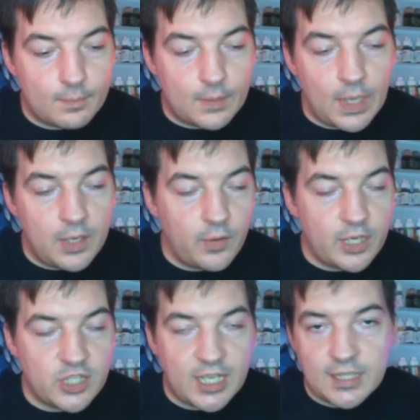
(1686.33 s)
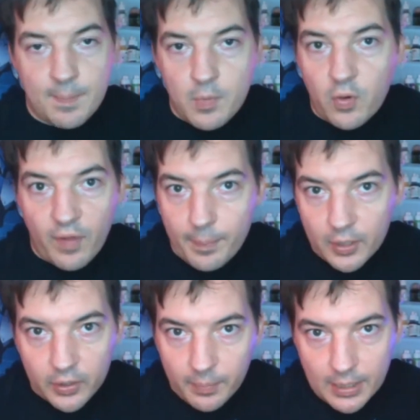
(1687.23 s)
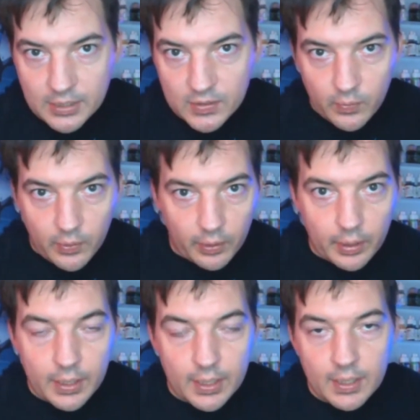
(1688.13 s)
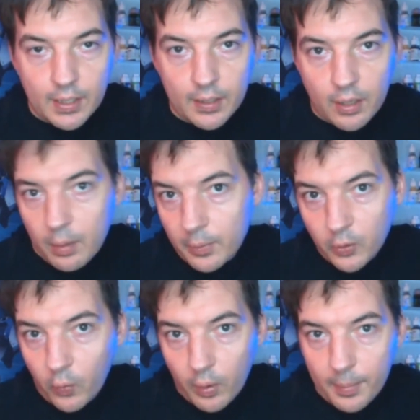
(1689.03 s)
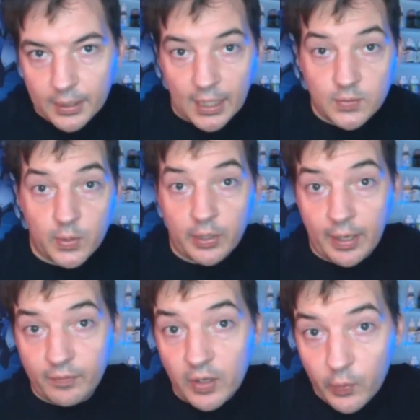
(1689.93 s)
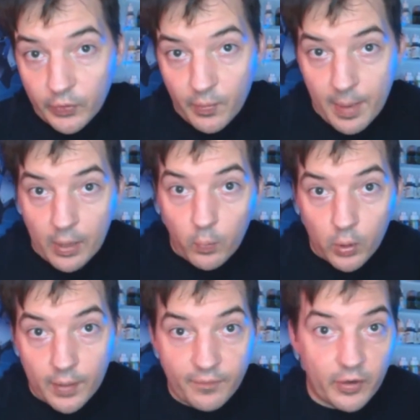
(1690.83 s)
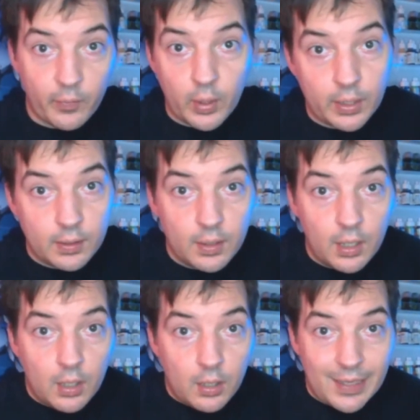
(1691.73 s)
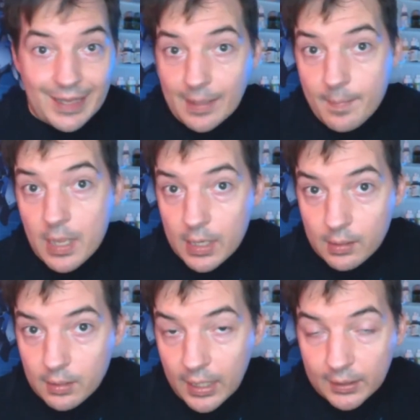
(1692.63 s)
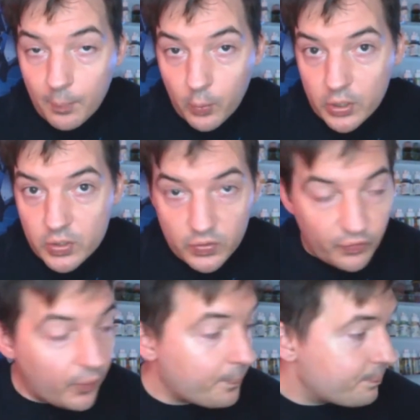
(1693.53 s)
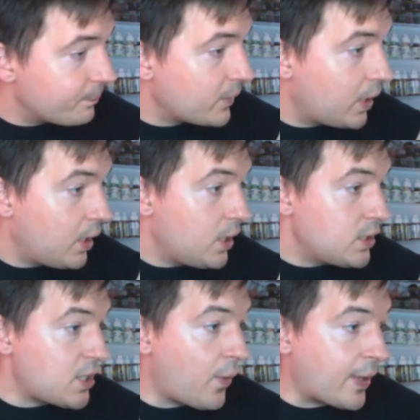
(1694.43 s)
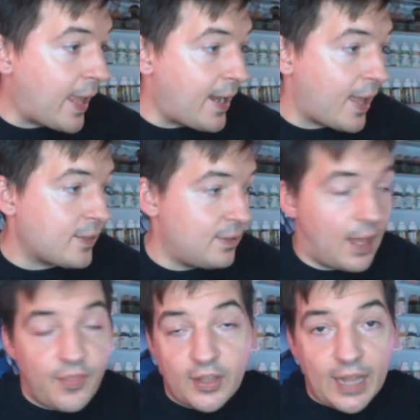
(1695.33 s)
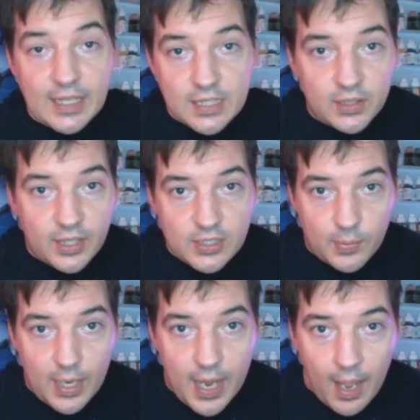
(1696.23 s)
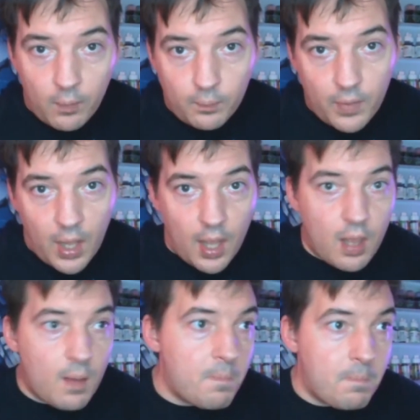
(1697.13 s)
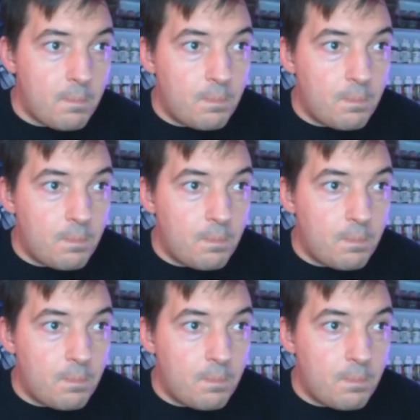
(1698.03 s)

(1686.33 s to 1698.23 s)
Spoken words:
know they just get to move up a little bit sooner in Armored Core, but that's what you're going to have to do with your Man Warder if you want to get them in and get them more useful. So again, I think that's the list right now. I